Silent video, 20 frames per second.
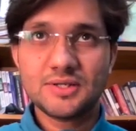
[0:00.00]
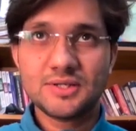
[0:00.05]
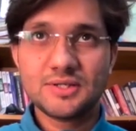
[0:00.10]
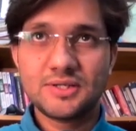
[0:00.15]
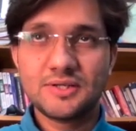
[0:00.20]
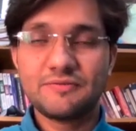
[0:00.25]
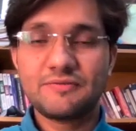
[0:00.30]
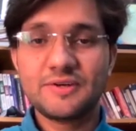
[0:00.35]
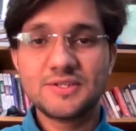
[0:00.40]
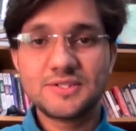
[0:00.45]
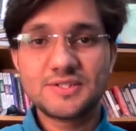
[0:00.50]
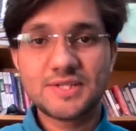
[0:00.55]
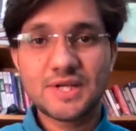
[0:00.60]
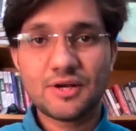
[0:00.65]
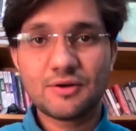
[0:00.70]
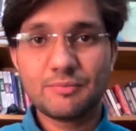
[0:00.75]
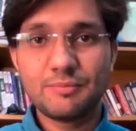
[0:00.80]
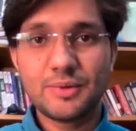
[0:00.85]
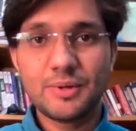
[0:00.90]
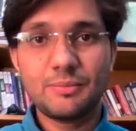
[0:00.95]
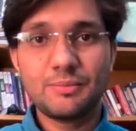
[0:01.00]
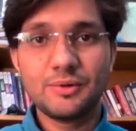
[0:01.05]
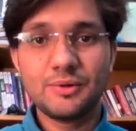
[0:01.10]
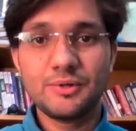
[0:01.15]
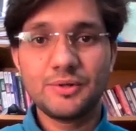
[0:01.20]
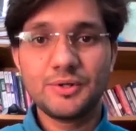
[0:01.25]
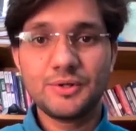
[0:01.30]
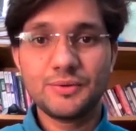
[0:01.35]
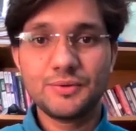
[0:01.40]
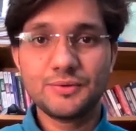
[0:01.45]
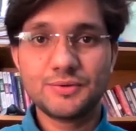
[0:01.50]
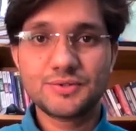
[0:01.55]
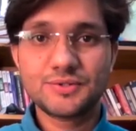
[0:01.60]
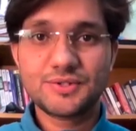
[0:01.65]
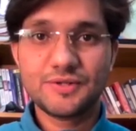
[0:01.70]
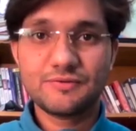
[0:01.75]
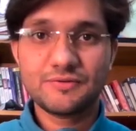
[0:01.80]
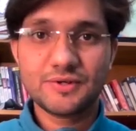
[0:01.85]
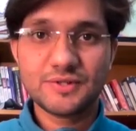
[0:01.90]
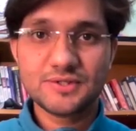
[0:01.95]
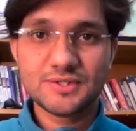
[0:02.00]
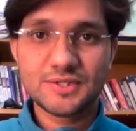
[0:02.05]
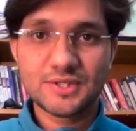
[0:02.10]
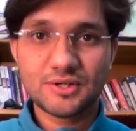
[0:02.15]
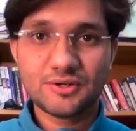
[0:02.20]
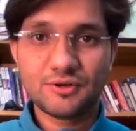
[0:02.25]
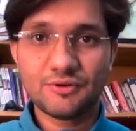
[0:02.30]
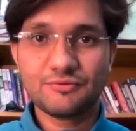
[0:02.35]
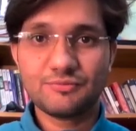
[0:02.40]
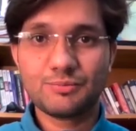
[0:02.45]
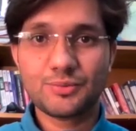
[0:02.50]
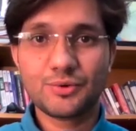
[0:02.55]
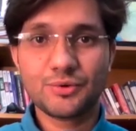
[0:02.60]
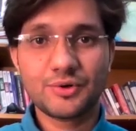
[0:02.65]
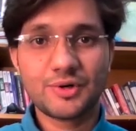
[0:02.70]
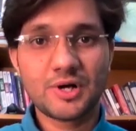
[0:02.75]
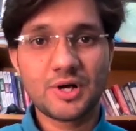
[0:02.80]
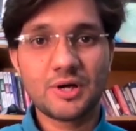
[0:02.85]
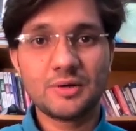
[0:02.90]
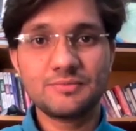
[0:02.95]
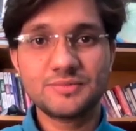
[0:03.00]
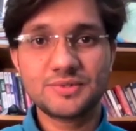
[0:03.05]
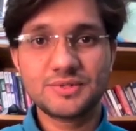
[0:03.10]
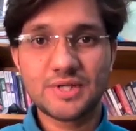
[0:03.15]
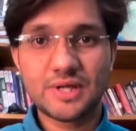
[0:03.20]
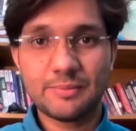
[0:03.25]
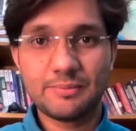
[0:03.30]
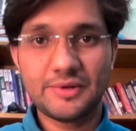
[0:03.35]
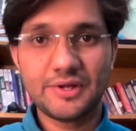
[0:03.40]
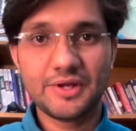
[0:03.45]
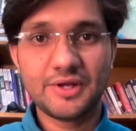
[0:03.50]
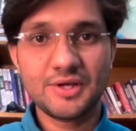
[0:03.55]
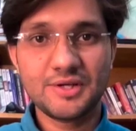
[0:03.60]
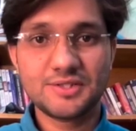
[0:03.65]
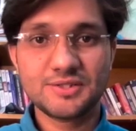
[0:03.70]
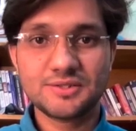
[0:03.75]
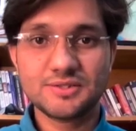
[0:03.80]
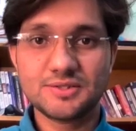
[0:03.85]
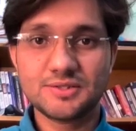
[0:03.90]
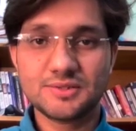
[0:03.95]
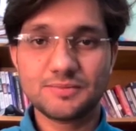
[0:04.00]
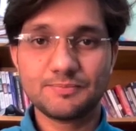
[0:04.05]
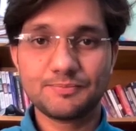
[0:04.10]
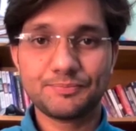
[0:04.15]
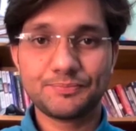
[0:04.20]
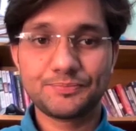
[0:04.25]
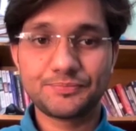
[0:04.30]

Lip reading: different set of people use different set of programs, applications.